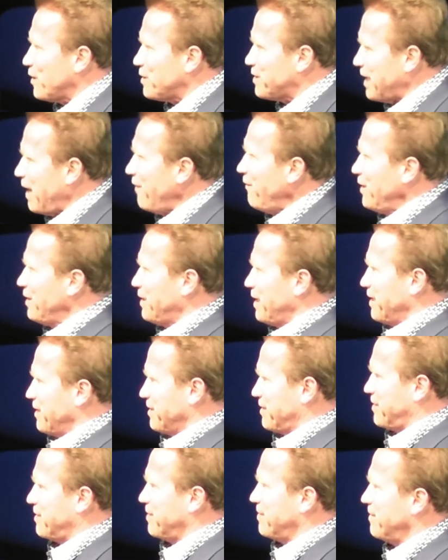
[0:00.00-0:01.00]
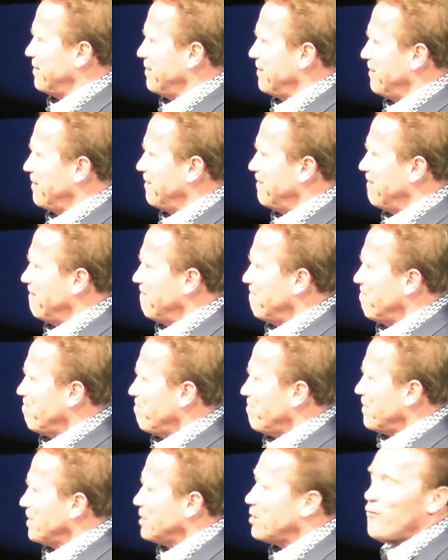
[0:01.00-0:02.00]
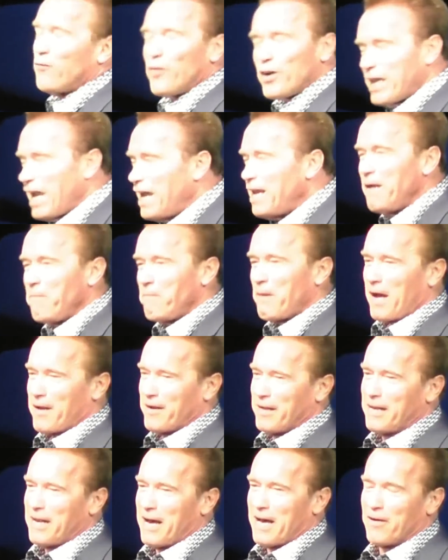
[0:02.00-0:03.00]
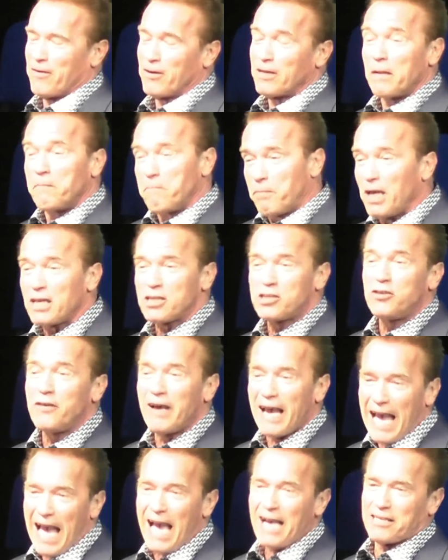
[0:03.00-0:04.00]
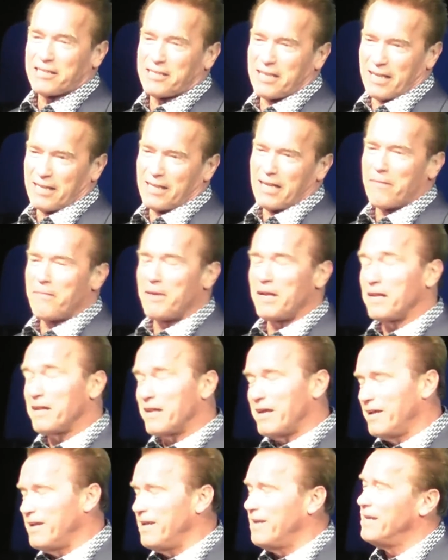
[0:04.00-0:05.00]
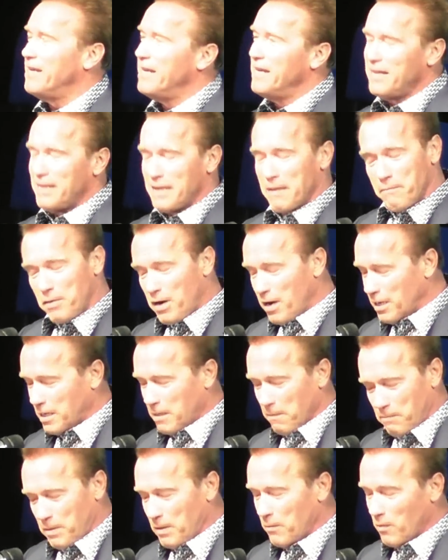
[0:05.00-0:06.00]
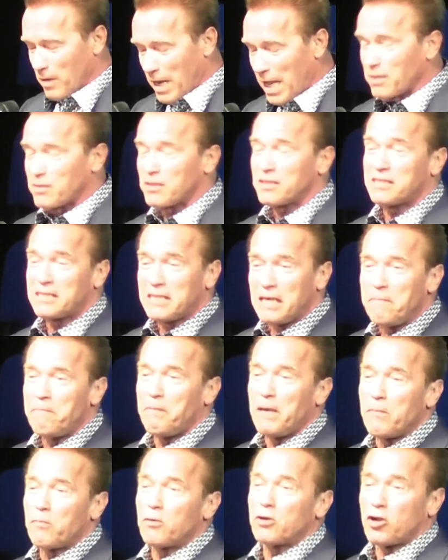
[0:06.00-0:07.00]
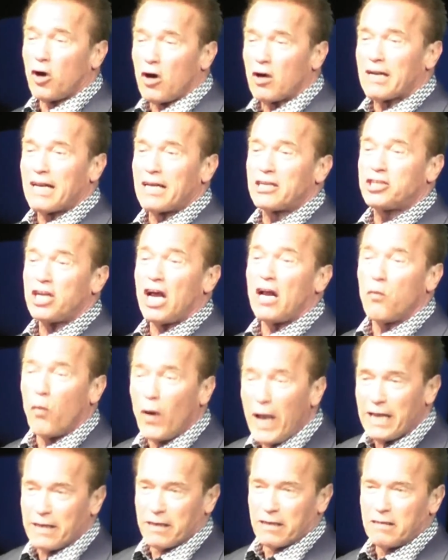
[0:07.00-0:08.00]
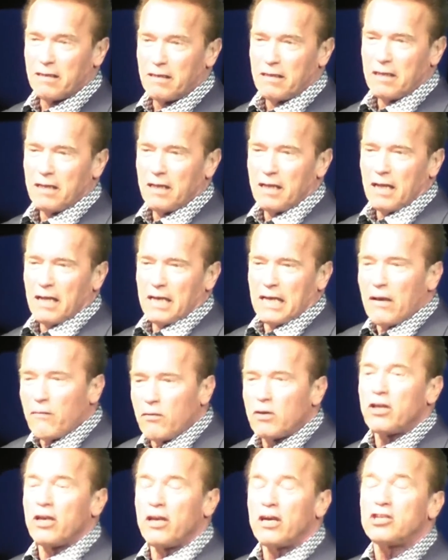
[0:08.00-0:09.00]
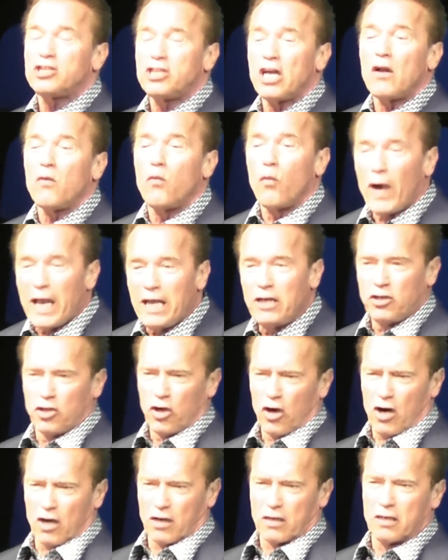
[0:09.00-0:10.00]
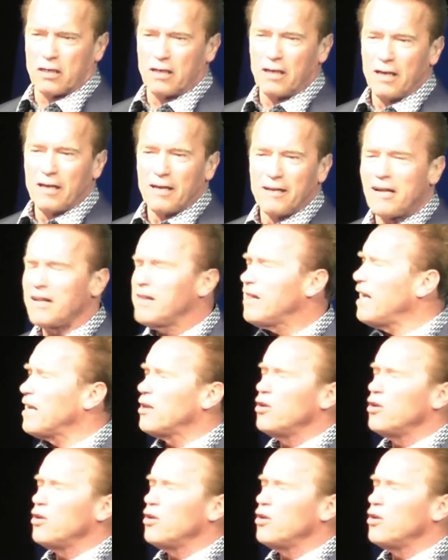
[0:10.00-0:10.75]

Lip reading: of the 70s. So forget about it, Arnold. And plus your accent. I mean, the American people like to see people talk like John Wayne. They want to hear John Wayne talk. Not